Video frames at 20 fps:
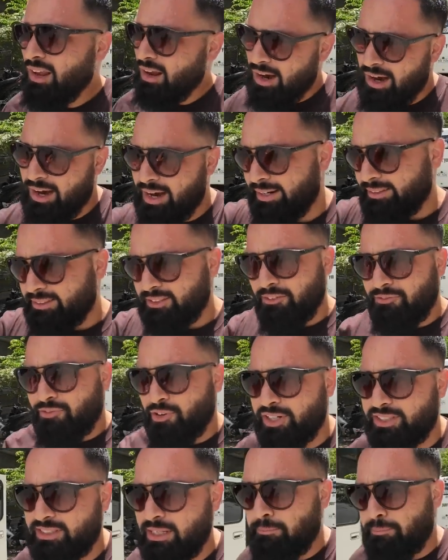All right, so
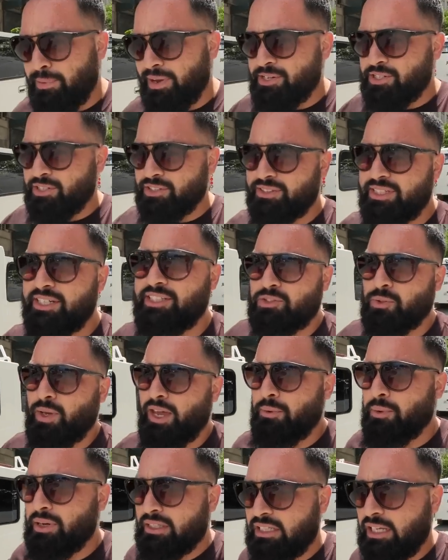Fort San Pedro is this way.
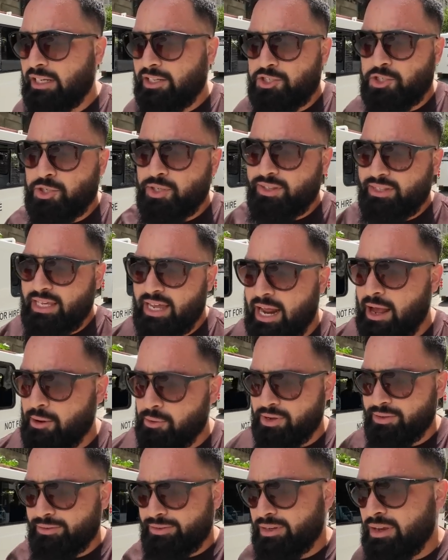It was on the street that I
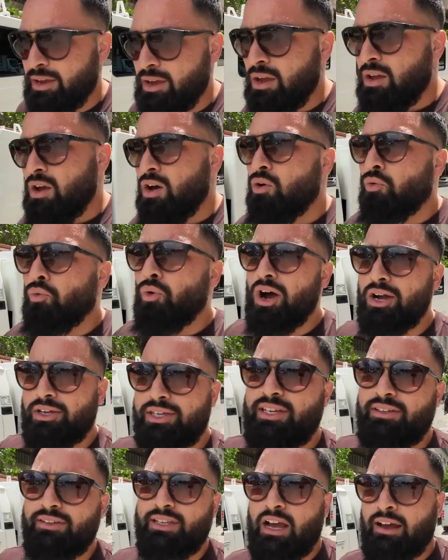was
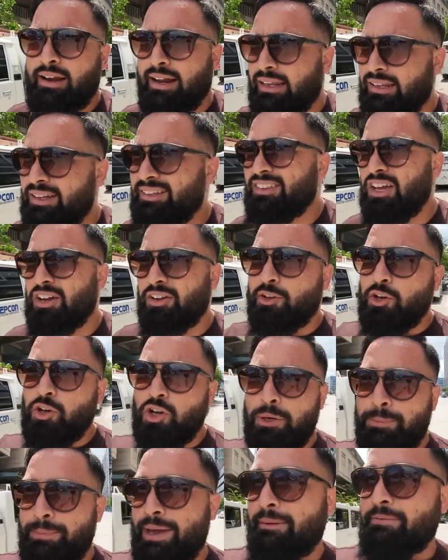walking down. I looked on
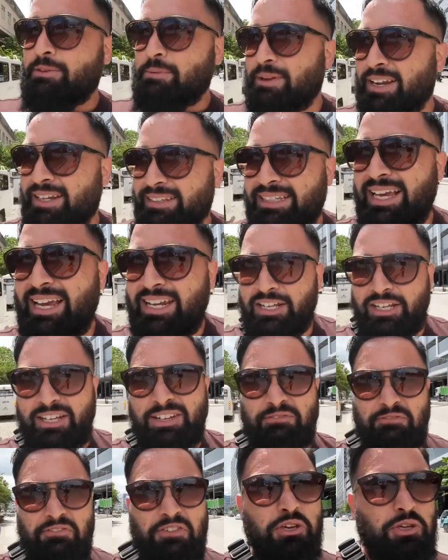Google Maps, but it's kind of
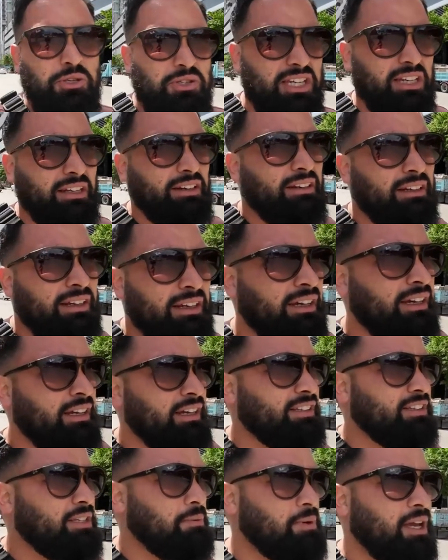confusing,
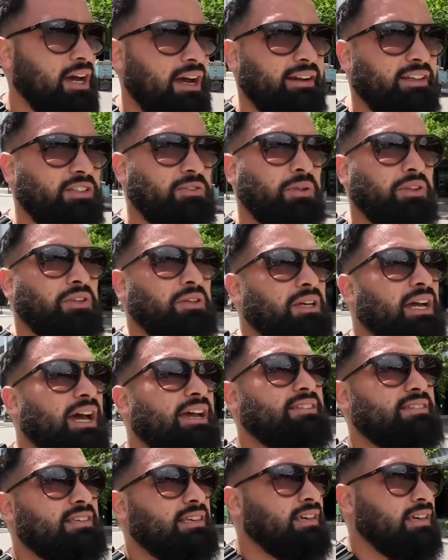to be honest with you
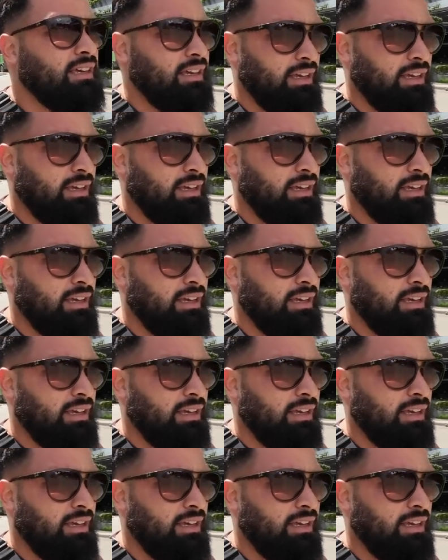guys.